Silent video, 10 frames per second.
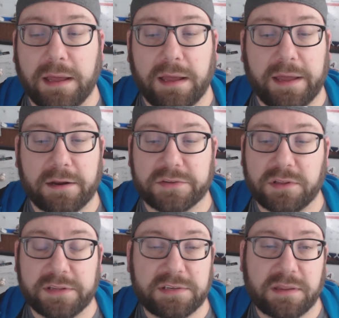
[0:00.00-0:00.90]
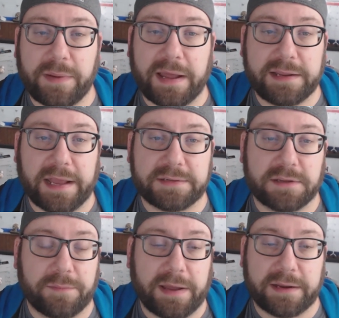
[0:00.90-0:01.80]
And also listen to the
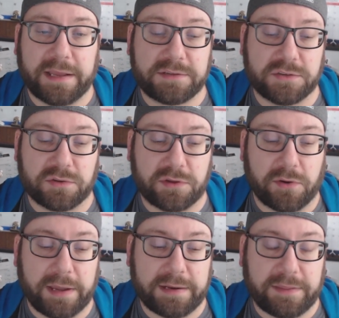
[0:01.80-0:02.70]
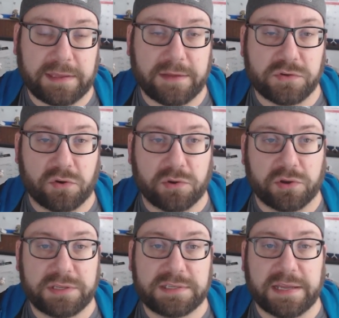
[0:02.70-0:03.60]
podcast. Their podcast is really great, and I think gives you a
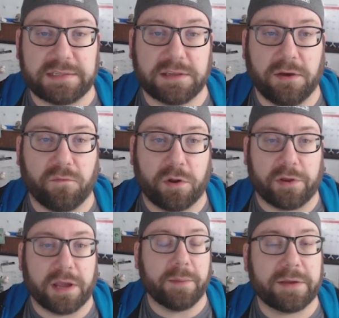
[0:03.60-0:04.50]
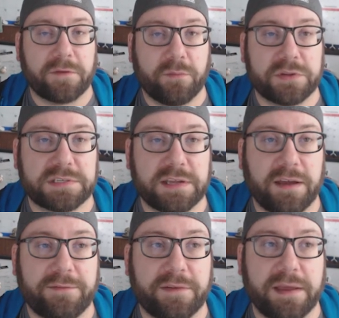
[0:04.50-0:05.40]
real good sense of where they're coming from with
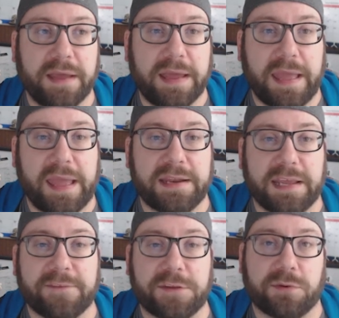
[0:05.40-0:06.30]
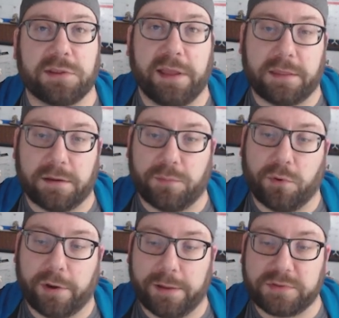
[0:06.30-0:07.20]
stuff and if you would like their
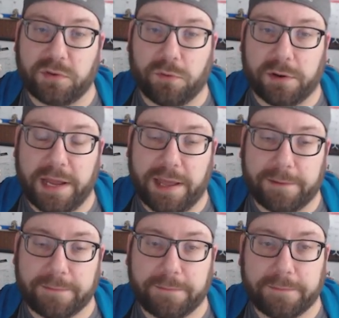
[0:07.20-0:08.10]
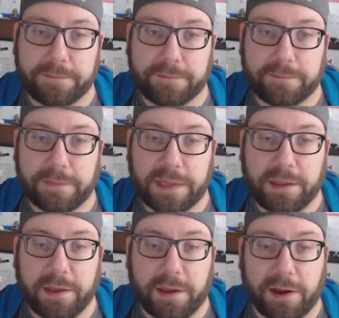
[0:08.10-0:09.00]
programs or not.
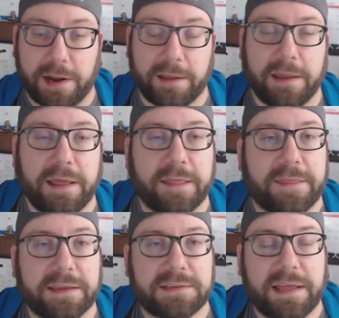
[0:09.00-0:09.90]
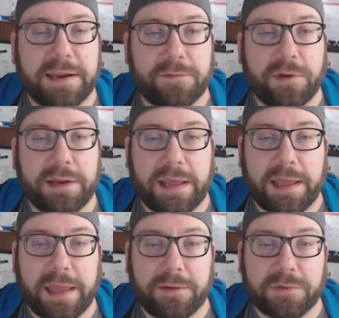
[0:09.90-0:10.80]
All right. Thanks a lot, everyone,
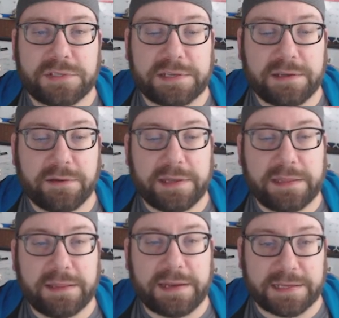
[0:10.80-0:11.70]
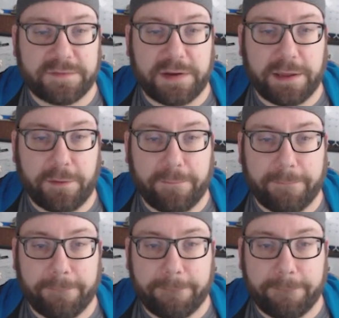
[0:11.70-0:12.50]
and we'll see you in the next video.